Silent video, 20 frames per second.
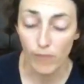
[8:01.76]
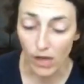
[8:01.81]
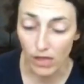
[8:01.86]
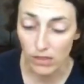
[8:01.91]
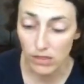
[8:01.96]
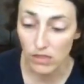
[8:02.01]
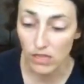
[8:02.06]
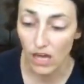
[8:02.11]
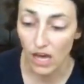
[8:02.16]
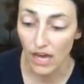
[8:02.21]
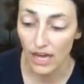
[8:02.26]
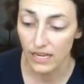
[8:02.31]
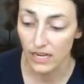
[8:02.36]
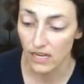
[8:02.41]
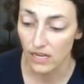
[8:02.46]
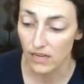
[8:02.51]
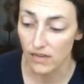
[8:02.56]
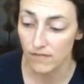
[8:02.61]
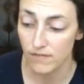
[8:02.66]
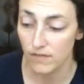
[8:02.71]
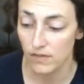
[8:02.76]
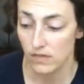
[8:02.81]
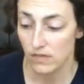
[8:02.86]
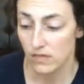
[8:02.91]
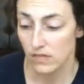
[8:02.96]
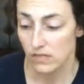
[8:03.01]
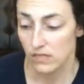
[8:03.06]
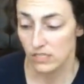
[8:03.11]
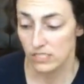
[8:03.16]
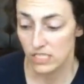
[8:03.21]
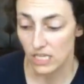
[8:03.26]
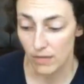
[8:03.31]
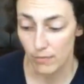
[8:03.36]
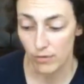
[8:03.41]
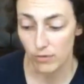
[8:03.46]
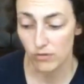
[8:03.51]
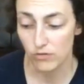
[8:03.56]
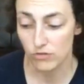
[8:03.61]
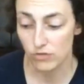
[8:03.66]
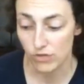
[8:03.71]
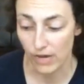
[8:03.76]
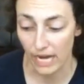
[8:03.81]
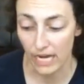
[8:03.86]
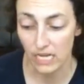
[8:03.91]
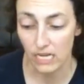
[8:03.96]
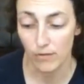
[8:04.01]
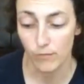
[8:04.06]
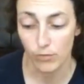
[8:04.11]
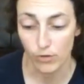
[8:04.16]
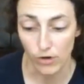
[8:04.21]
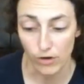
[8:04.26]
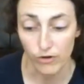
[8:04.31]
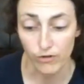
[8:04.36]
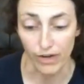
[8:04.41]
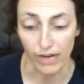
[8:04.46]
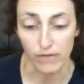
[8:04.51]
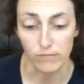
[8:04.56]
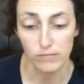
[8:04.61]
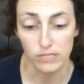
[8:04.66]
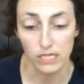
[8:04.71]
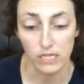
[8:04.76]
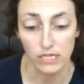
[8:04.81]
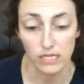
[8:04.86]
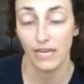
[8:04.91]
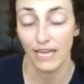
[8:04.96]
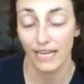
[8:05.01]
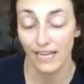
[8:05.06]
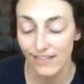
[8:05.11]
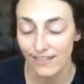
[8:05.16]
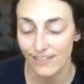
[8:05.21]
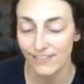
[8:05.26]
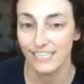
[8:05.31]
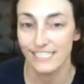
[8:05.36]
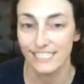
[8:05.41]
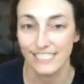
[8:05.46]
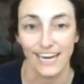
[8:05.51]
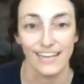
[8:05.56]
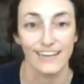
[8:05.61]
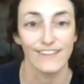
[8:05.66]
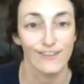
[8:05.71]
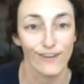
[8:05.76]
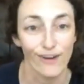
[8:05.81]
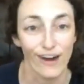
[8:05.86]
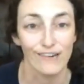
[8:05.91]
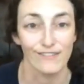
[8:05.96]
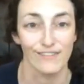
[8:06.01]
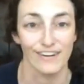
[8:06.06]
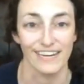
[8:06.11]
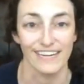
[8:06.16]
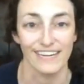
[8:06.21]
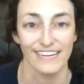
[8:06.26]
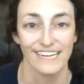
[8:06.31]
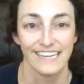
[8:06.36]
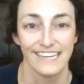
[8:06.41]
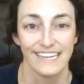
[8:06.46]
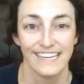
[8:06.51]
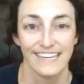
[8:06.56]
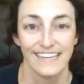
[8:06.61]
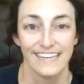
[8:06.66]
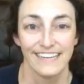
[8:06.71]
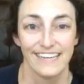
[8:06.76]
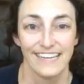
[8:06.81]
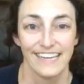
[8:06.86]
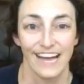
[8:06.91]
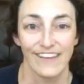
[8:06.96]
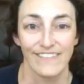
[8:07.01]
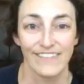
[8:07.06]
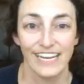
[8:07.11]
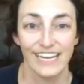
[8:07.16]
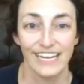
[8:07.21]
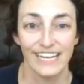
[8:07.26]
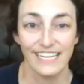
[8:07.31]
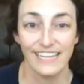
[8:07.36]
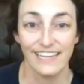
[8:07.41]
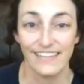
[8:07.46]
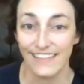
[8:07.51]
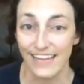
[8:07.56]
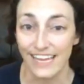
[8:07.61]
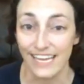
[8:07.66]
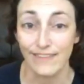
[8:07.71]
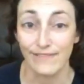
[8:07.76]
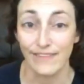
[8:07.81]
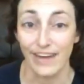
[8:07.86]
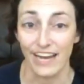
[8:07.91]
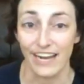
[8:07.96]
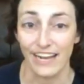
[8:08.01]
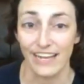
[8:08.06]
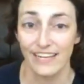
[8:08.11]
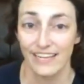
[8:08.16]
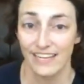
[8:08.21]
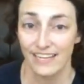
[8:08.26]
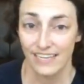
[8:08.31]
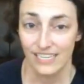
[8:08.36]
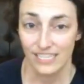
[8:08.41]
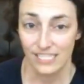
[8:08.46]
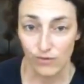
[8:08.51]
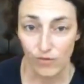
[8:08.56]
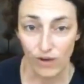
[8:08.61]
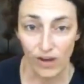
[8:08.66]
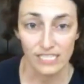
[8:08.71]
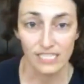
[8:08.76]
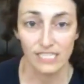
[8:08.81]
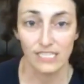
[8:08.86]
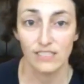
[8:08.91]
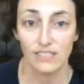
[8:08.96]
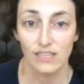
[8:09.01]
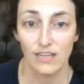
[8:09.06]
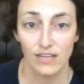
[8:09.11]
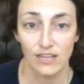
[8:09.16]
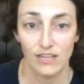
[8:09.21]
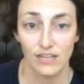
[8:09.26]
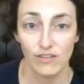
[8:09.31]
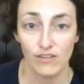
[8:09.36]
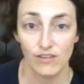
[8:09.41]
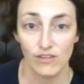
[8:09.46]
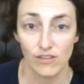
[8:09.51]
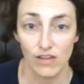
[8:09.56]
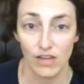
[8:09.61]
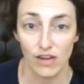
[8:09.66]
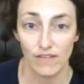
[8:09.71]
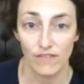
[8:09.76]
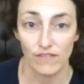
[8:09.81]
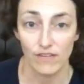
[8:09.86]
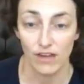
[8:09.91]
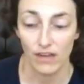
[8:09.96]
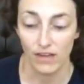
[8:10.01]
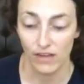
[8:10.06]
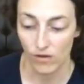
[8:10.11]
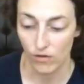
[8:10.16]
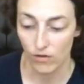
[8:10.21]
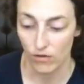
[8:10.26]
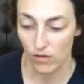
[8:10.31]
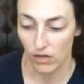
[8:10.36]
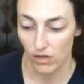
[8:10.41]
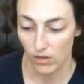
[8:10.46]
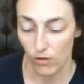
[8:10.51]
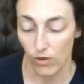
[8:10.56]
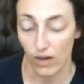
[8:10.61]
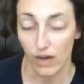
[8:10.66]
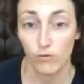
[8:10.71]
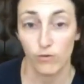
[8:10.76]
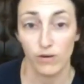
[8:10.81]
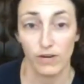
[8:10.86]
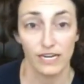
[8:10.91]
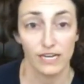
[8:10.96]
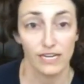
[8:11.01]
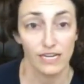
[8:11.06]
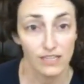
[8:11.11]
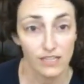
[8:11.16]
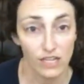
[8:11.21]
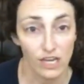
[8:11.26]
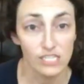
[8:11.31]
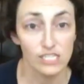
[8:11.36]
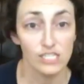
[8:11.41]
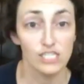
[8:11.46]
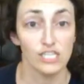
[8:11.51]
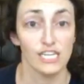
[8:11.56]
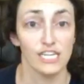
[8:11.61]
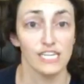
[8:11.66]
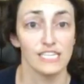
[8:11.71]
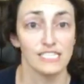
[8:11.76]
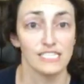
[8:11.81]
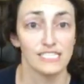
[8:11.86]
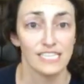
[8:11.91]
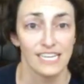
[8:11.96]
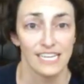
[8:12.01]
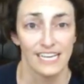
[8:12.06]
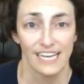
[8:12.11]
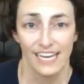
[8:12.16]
a lot of the typical training programs include a ton of quad work. I mean, you think about it, squats include a lot of quad work, lunges,